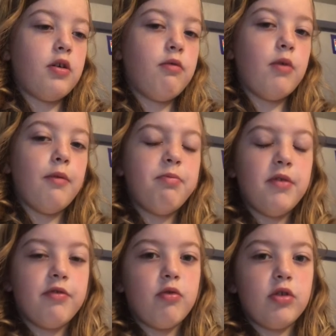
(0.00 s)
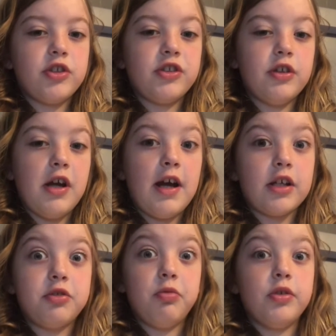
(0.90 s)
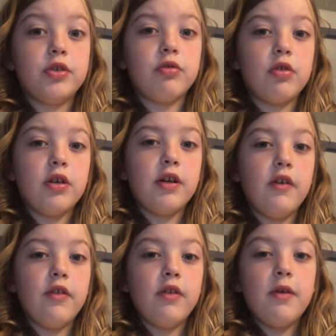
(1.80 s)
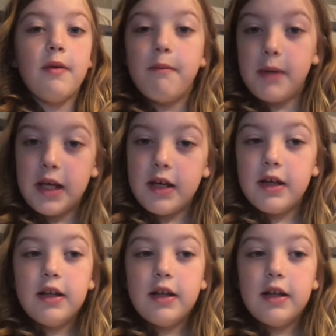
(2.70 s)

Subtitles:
well, of course, the actual story is me,